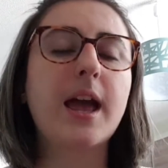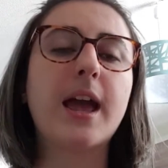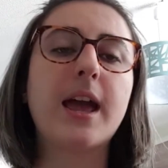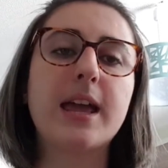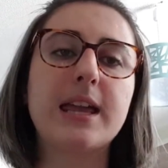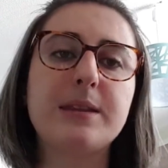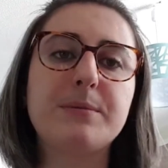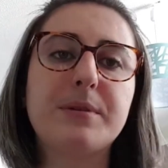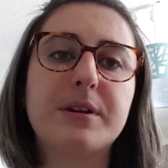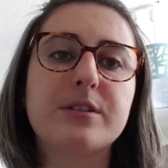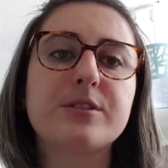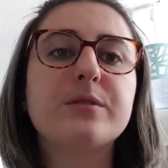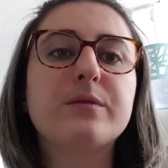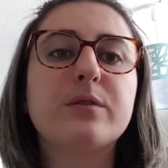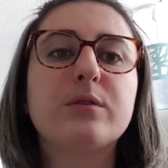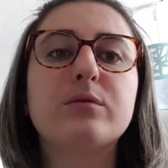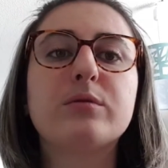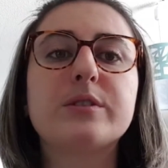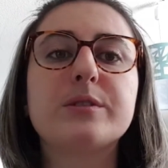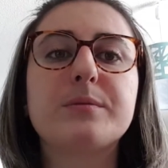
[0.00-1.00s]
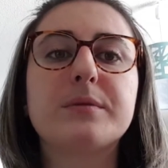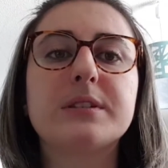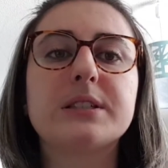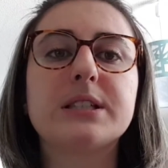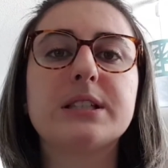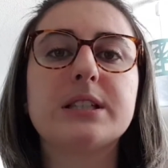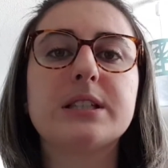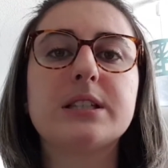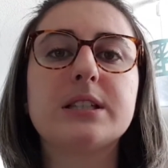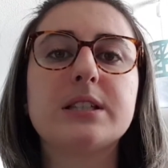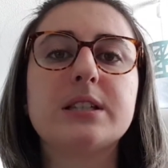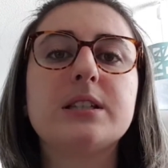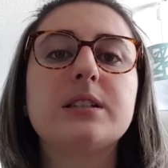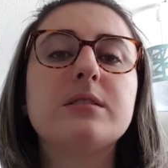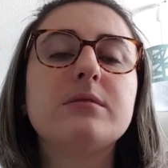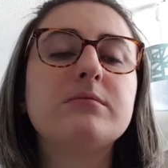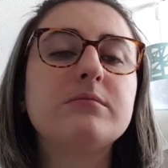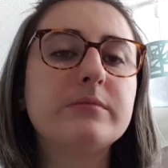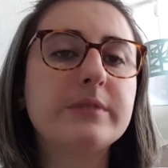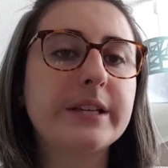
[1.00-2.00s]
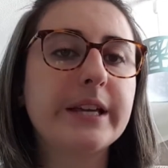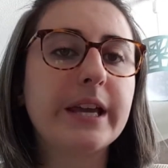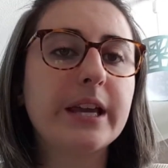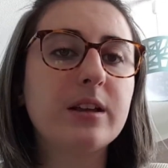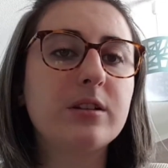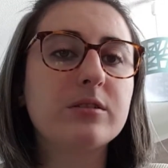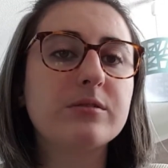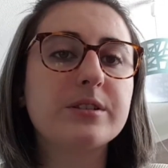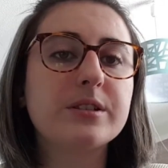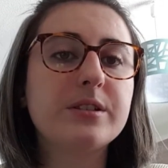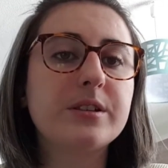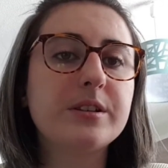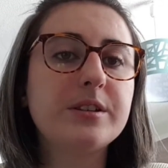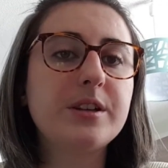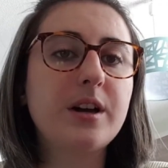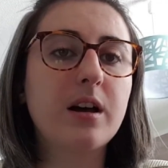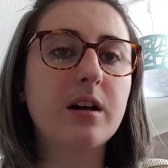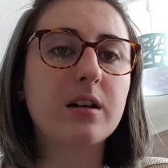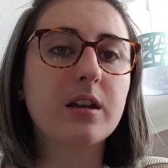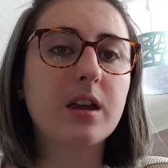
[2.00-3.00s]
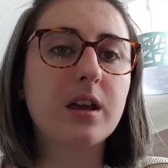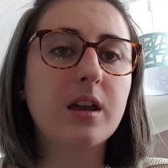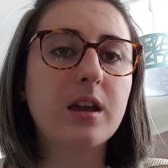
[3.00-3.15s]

and Percival responded, he glows in the dark.